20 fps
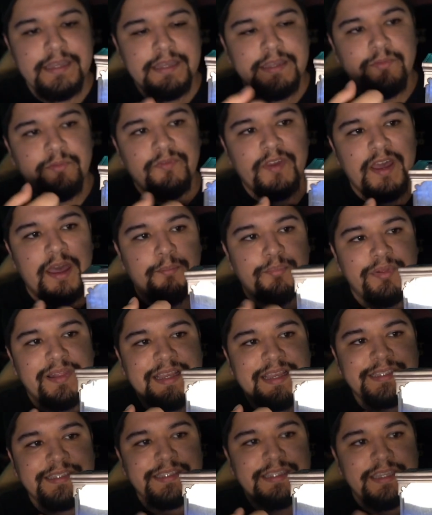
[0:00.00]
We've got
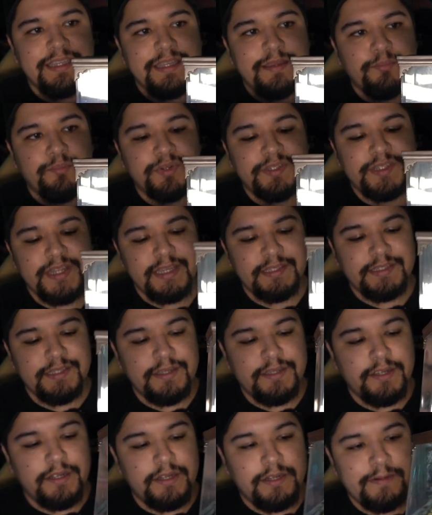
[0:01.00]
plexi
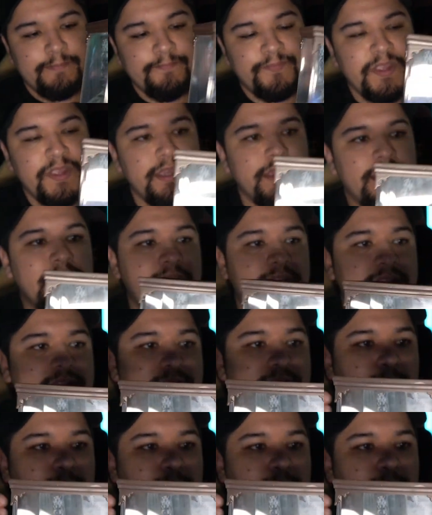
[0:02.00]
protecting her. And in the